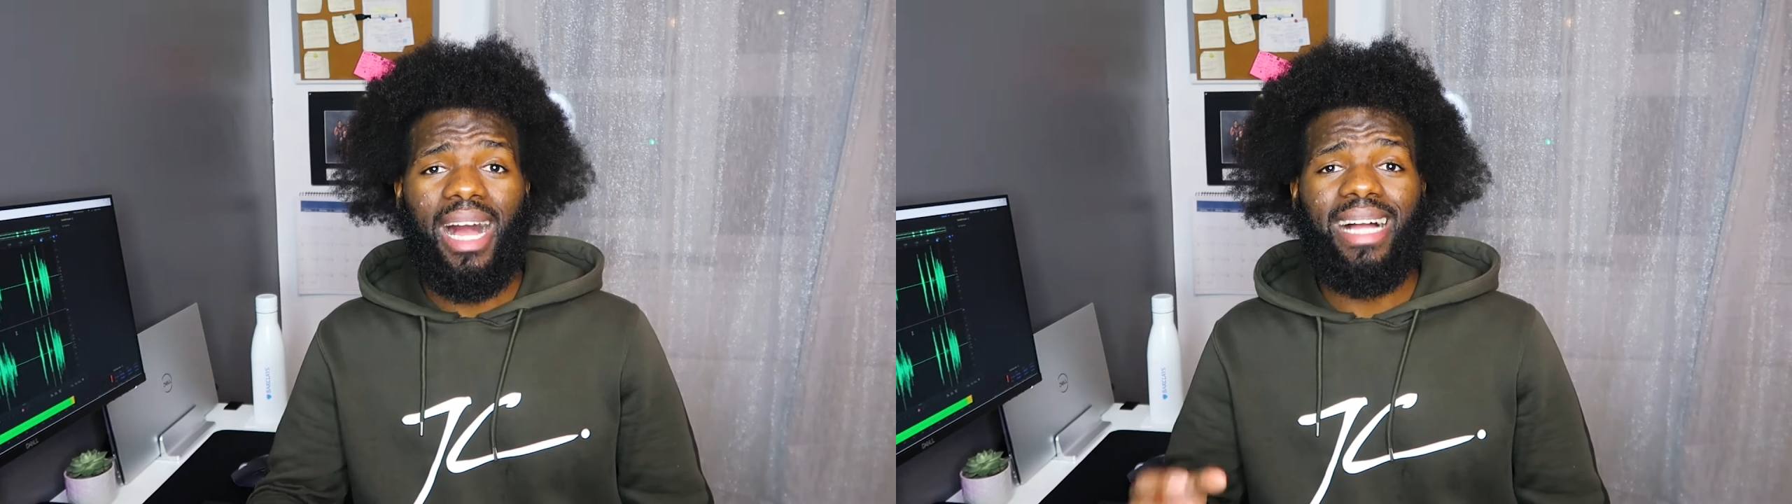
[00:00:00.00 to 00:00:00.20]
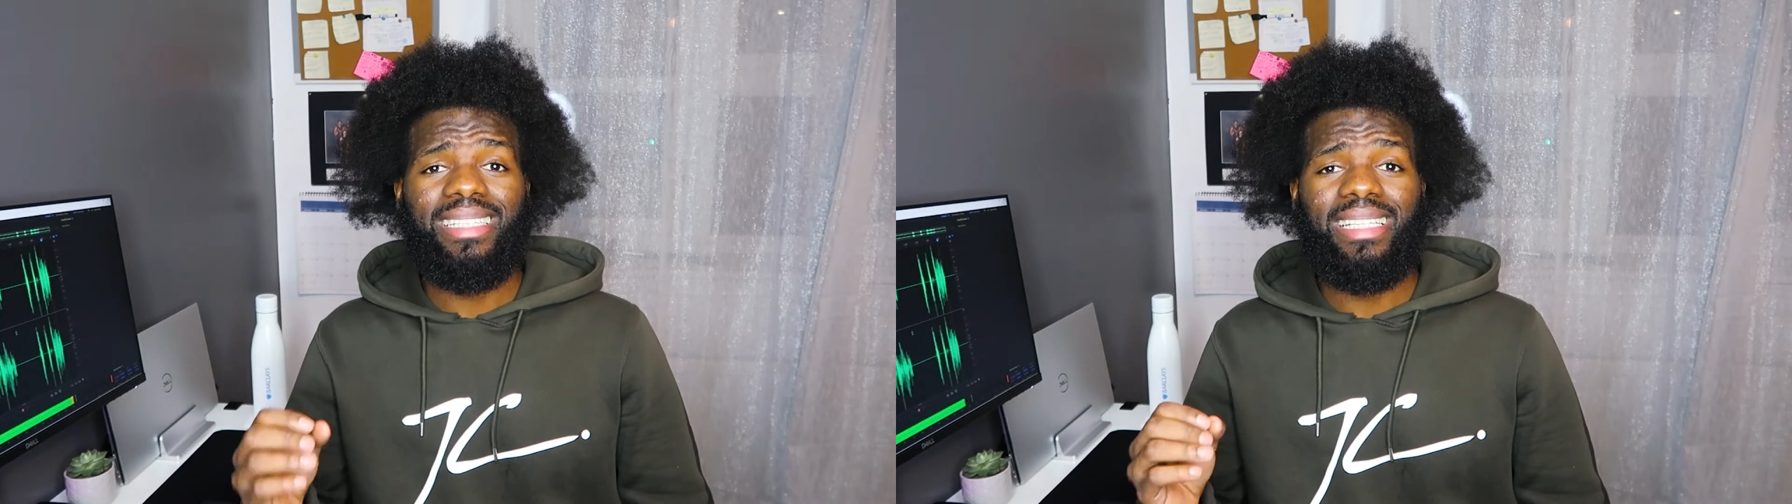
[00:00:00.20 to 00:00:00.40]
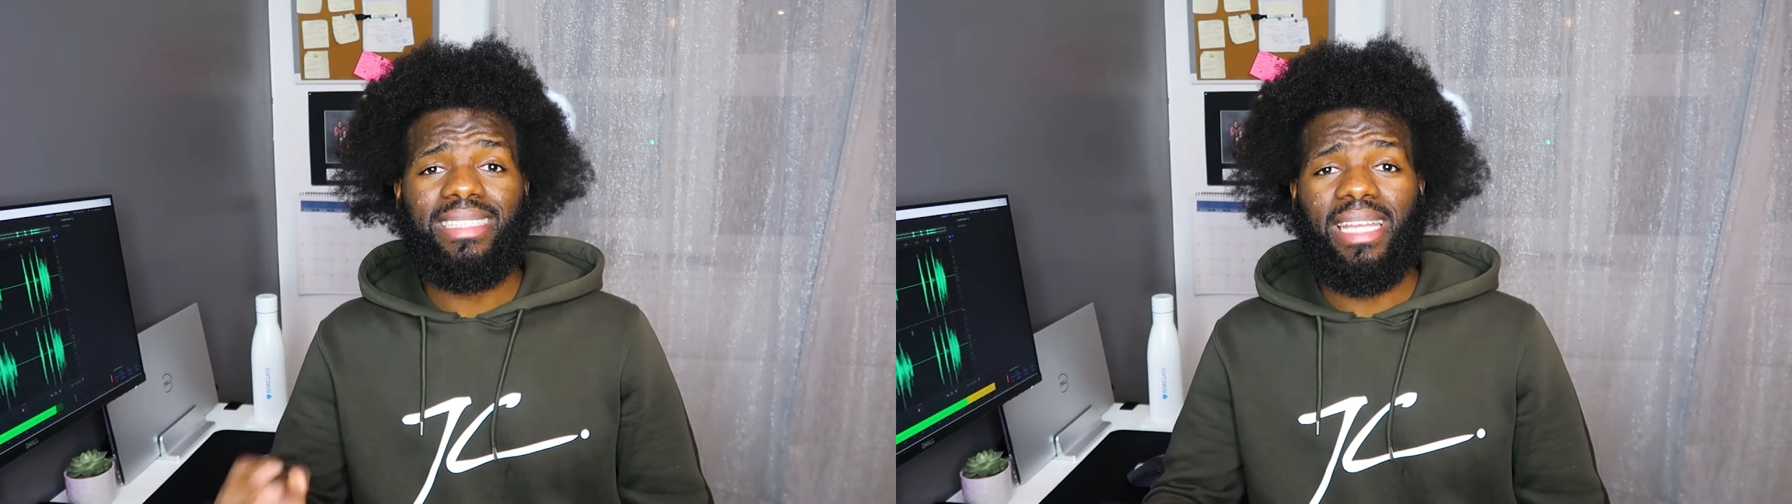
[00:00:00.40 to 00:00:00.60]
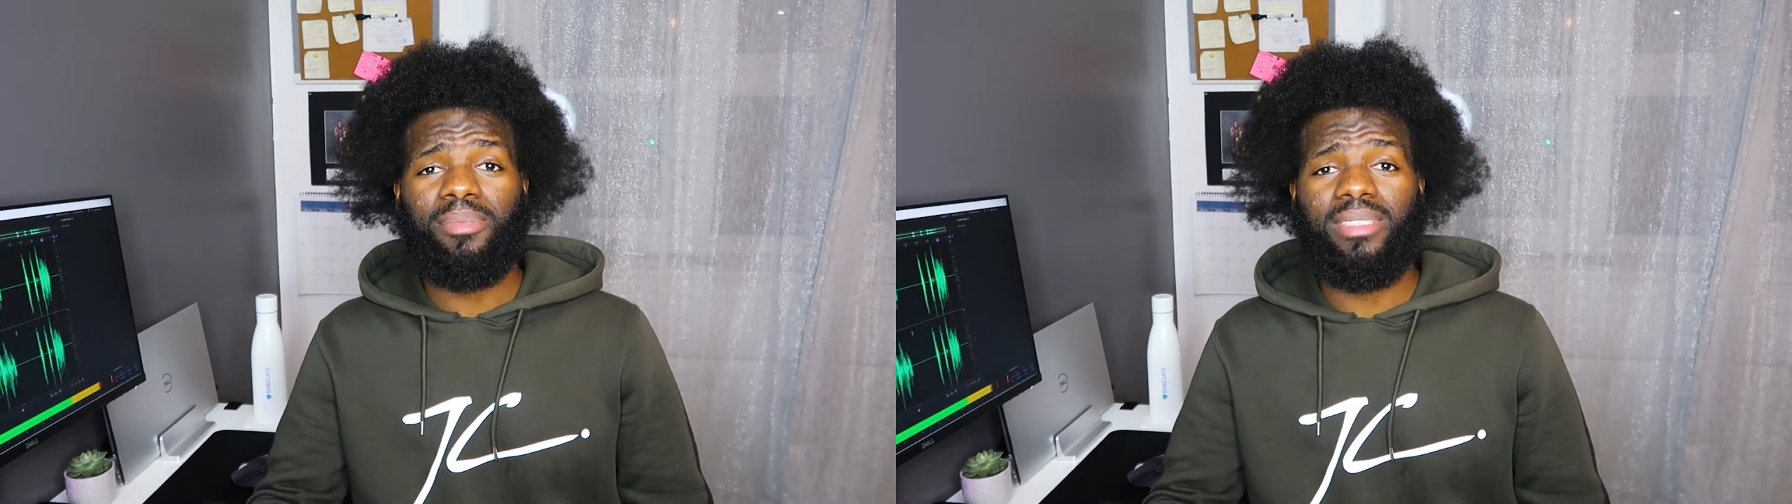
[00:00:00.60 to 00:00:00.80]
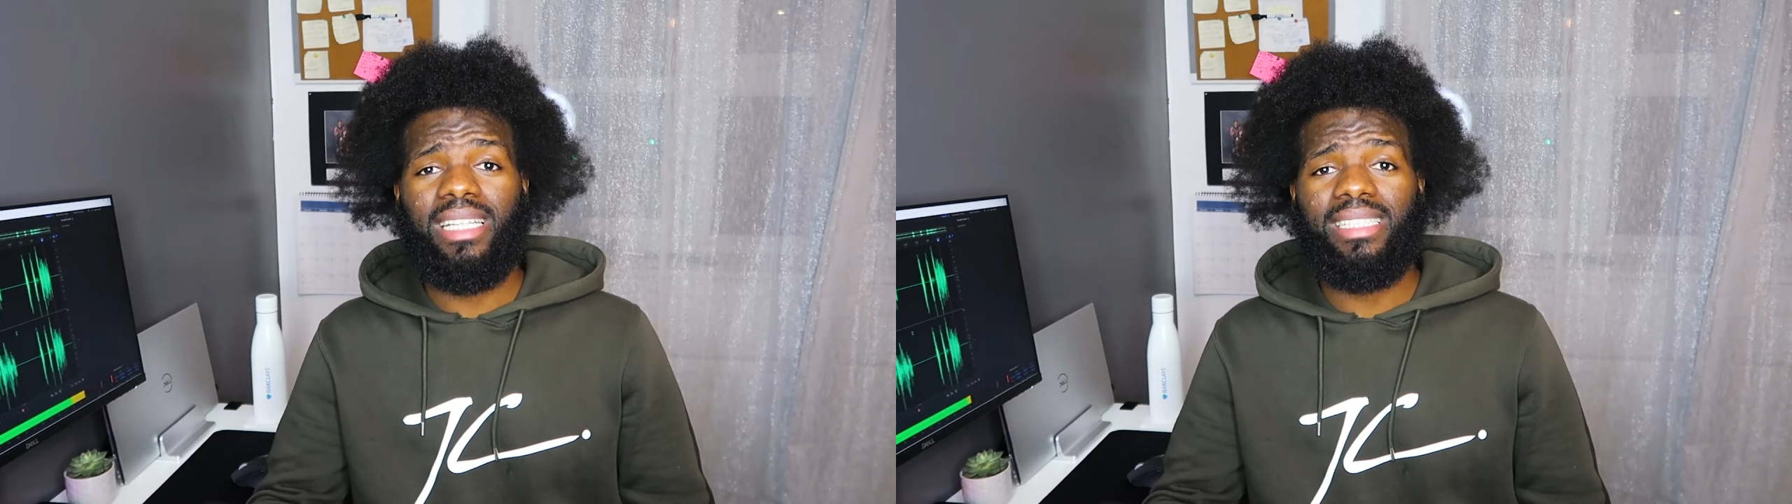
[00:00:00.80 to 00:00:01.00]
and the
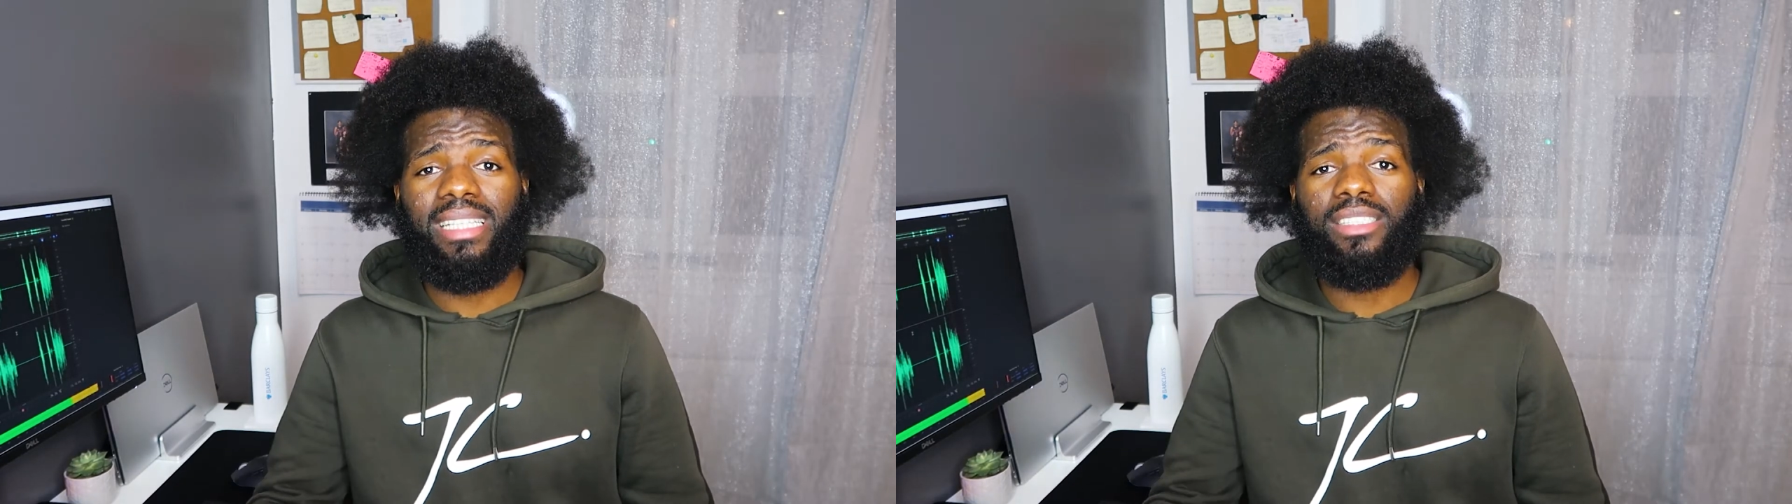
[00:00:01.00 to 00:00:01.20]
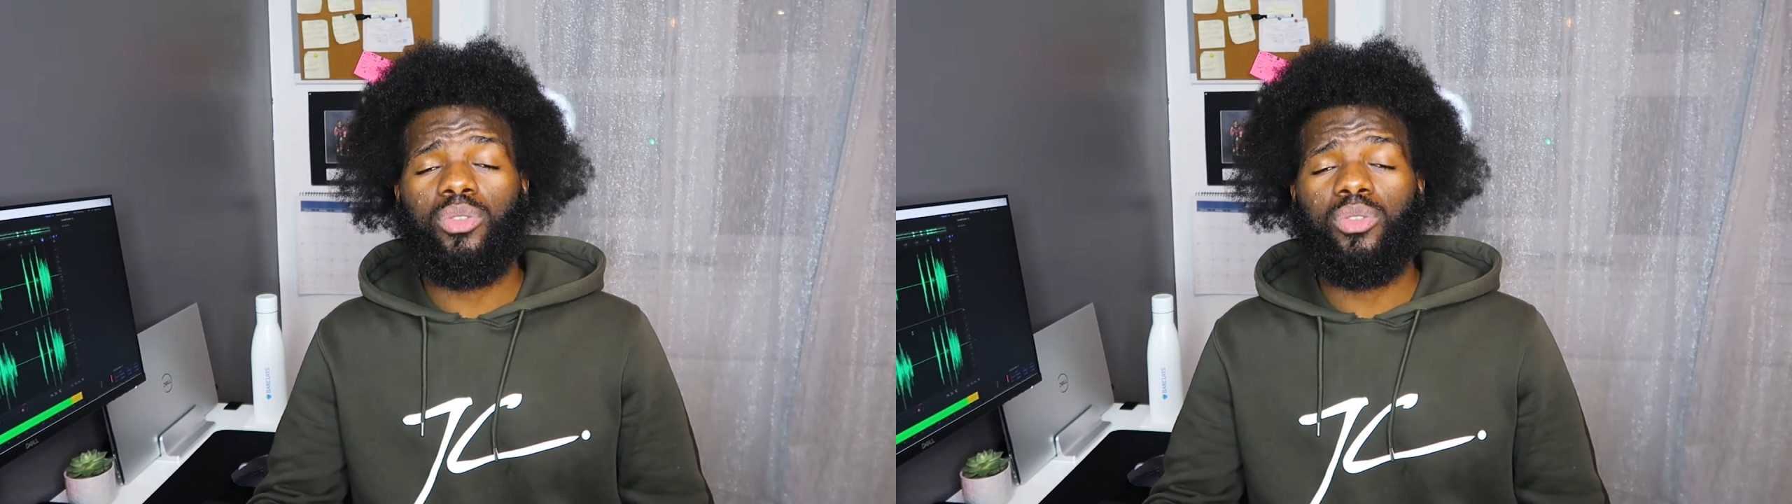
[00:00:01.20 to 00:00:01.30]
tips needed